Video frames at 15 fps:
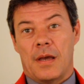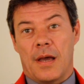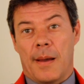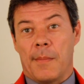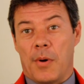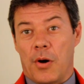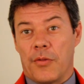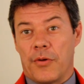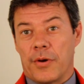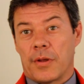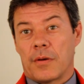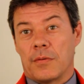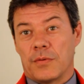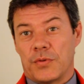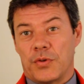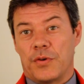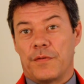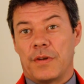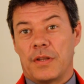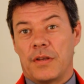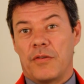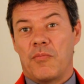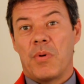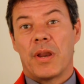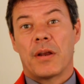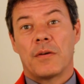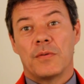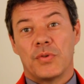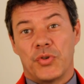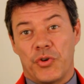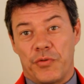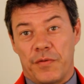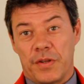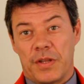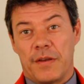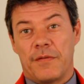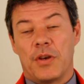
A moderate conservative, but a conservative